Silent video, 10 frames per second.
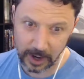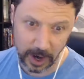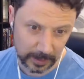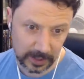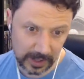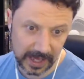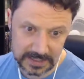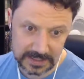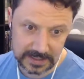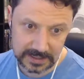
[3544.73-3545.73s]
armor
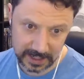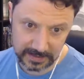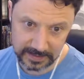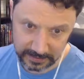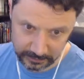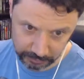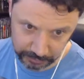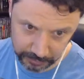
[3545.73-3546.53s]
class kind of thing, there's rules